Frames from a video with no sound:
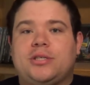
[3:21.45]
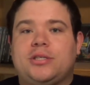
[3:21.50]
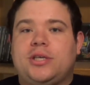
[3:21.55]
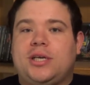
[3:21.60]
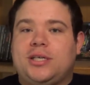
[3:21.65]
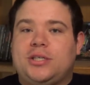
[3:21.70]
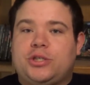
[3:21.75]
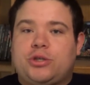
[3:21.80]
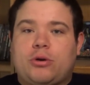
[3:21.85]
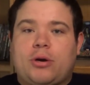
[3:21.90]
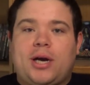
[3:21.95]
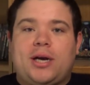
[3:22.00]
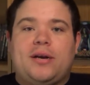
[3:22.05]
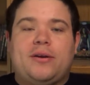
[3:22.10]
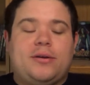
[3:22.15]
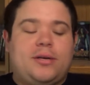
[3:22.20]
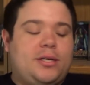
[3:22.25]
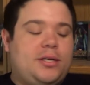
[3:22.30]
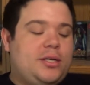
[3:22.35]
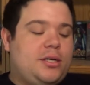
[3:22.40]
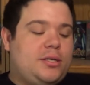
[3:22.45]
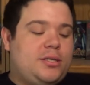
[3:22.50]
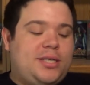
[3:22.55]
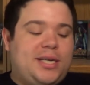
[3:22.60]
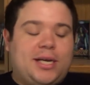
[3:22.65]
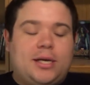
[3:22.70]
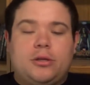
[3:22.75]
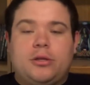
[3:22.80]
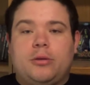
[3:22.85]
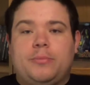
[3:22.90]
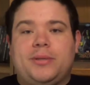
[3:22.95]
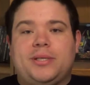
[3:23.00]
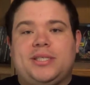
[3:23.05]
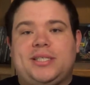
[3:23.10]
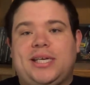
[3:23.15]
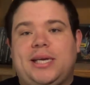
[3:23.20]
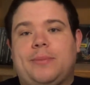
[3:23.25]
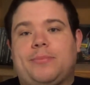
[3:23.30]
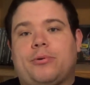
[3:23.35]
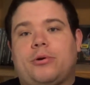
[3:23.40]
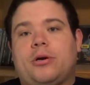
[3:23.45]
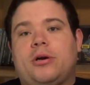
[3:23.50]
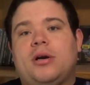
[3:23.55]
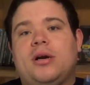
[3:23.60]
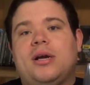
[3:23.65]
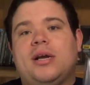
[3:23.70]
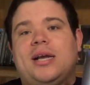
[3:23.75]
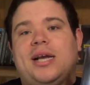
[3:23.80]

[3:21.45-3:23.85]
and trying to dig a little bit deeper